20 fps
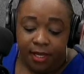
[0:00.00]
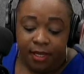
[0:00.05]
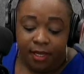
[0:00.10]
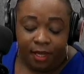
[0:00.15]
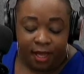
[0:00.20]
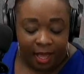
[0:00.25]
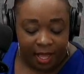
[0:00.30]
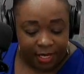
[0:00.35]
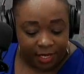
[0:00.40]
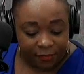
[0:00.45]

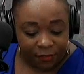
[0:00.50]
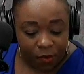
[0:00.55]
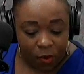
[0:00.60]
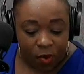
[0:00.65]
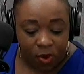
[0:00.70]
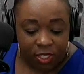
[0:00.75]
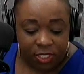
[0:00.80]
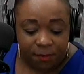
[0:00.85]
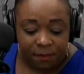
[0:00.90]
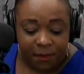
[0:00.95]
And of
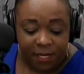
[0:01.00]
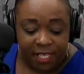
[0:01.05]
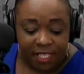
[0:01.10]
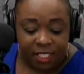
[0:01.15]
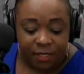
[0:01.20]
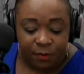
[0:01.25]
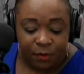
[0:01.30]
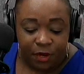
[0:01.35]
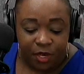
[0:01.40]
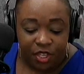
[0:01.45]
course,
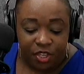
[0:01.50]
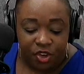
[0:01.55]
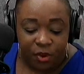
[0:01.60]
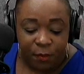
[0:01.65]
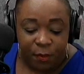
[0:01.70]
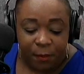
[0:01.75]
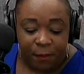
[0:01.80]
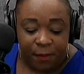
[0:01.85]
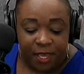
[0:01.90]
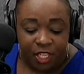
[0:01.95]
please bring your
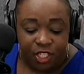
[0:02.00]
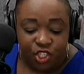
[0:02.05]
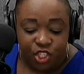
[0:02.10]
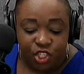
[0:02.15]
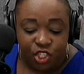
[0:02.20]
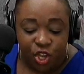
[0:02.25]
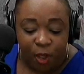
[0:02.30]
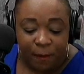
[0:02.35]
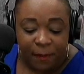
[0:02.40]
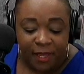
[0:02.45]
prepared
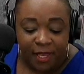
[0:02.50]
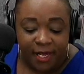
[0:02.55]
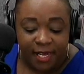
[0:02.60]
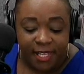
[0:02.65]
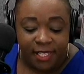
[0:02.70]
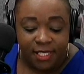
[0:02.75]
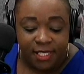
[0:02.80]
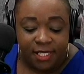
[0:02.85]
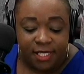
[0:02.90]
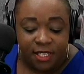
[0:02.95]
shopping
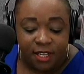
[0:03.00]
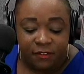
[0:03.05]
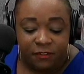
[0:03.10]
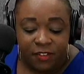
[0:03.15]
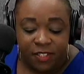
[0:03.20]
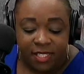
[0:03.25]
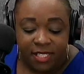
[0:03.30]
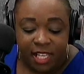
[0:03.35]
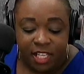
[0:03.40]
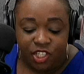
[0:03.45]
list of
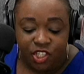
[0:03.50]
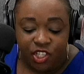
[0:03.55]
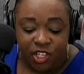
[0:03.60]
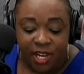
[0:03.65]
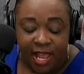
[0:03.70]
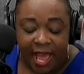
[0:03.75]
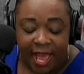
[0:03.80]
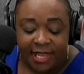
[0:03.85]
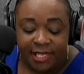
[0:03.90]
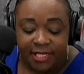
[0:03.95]
essential
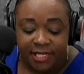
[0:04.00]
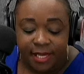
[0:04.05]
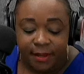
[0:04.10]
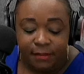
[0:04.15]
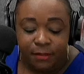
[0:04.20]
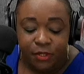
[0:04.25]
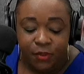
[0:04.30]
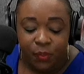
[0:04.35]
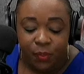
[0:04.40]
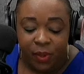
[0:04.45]

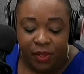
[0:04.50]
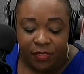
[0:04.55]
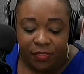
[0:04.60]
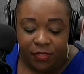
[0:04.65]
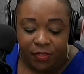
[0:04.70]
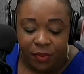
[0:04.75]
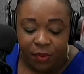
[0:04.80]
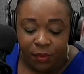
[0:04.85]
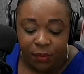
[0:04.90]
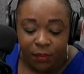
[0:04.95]
items
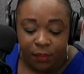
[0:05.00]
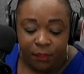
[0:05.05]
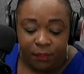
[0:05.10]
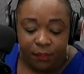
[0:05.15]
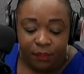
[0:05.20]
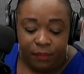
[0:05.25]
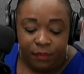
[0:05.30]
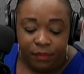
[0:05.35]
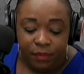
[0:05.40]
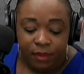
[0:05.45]
with you.
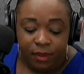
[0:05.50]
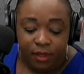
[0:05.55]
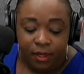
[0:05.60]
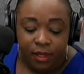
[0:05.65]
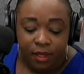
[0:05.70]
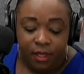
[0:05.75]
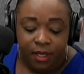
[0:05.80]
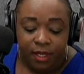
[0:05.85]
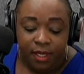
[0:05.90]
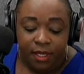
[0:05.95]

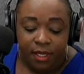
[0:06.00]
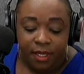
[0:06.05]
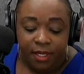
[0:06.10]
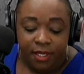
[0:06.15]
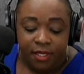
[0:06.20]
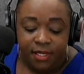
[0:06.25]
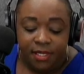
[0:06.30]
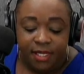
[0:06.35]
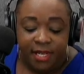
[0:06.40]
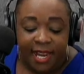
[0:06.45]

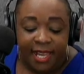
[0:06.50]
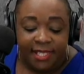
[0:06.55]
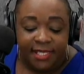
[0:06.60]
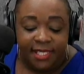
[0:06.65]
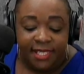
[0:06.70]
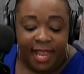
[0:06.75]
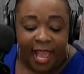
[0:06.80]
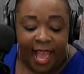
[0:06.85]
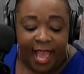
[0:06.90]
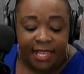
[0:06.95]

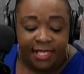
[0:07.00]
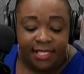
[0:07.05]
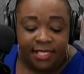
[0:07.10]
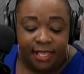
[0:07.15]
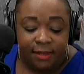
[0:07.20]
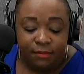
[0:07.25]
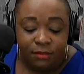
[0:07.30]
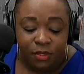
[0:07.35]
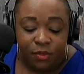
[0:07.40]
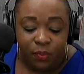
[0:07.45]
Selected
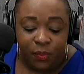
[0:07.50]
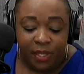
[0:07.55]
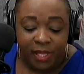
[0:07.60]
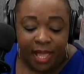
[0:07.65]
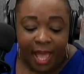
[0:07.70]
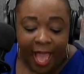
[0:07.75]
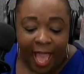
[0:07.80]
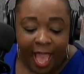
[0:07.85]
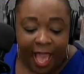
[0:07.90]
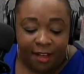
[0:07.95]
items will
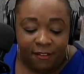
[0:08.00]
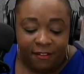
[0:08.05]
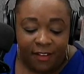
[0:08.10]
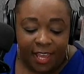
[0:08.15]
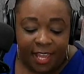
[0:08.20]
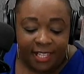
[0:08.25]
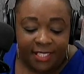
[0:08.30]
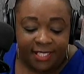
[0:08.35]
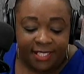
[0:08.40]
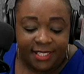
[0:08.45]
have
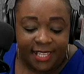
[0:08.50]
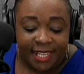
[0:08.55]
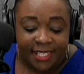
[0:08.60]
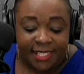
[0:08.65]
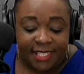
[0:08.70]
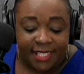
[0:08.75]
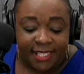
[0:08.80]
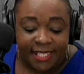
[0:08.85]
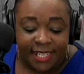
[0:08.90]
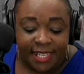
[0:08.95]
a
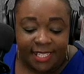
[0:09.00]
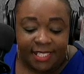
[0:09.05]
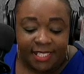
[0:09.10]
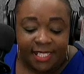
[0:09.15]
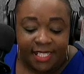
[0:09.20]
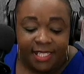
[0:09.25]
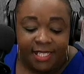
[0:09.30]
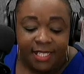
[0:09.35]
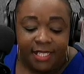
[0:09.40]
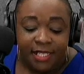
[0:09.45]

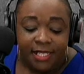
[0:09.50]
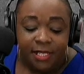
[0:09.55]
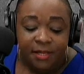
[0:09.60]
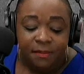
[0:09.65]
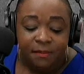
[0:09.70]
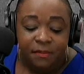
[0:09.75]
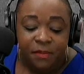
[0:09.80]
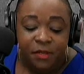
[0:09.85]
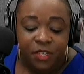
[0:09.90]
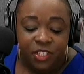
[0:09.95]
designated
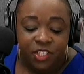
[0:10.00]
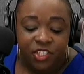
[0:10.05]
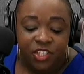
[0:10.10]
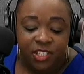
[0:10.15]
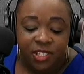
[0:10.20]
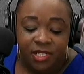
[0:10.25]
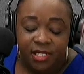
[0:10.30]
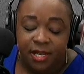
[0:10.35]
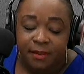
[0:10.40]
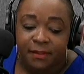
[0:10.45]

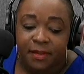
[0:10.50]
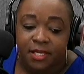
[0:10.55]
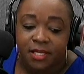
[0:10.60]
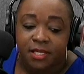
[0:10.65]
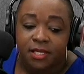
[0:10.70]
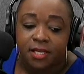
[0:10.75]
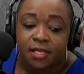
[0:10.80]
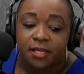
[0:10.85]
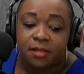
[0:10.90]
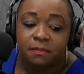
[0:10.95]
purchase
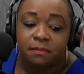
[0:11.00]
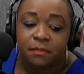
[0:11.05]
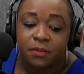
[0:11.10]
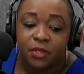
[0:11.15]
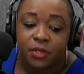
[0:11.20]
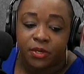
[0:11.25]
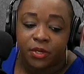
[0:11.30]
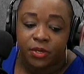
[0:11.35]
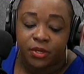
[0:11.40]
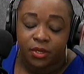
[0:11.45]
limit
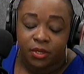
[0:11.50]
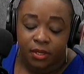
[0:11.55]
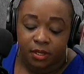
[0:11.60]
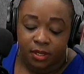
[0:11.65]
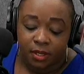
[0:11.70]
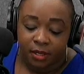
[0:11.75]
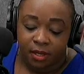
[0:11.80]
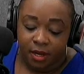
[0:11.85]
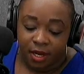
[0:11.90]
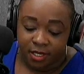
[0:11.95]
per
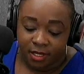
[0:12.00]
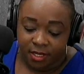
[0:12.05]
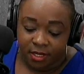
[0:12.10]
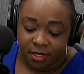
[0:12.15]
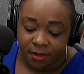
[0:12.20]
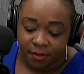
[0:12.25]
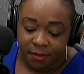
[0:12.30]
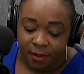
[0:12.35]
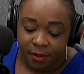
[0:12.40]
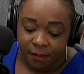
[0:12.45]

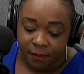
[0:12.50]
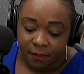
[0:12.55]
customer.